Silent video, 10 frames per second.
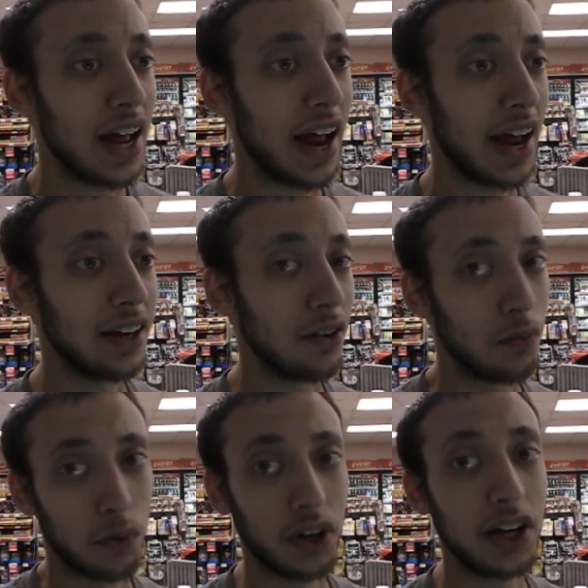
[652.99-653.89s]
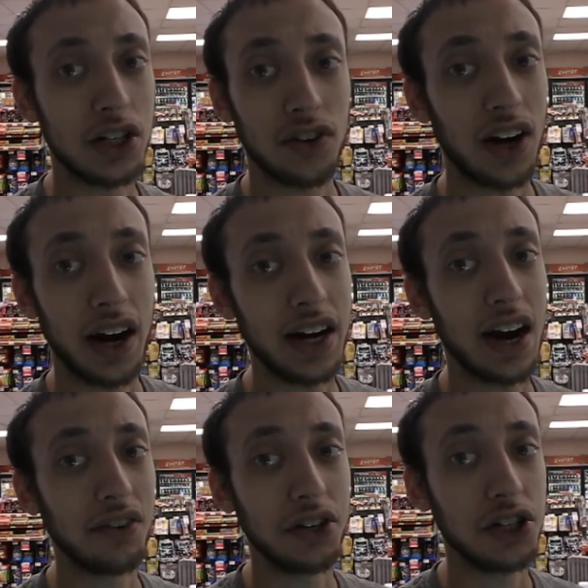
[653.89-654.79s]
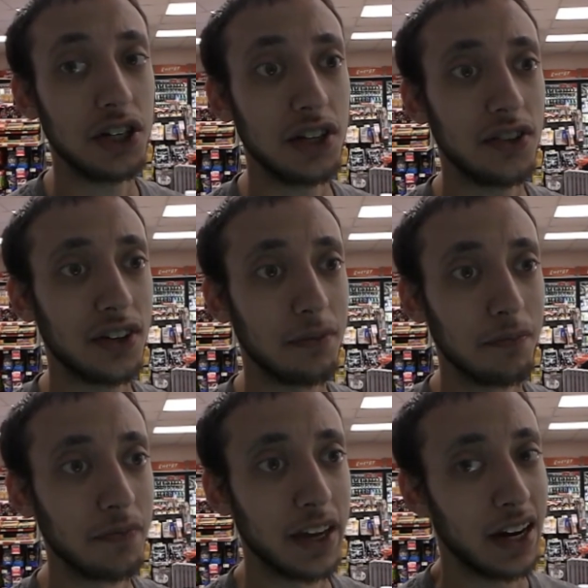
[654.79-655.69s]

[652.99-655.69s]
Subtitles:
and religious ideologies and